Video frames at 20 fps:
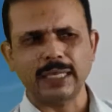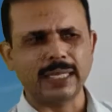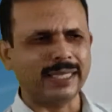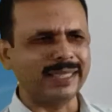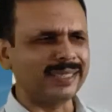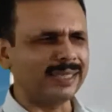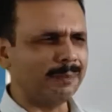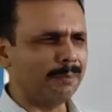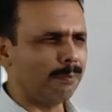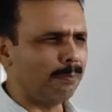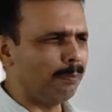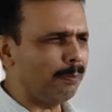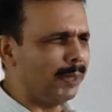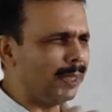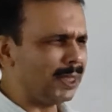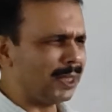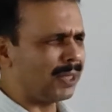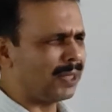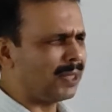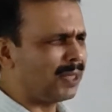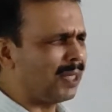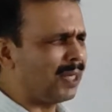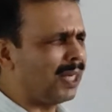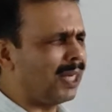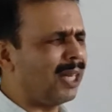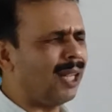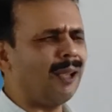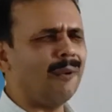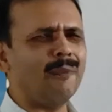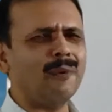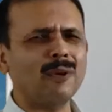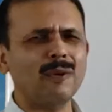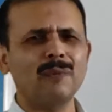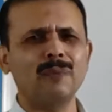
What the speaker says: He is a best lover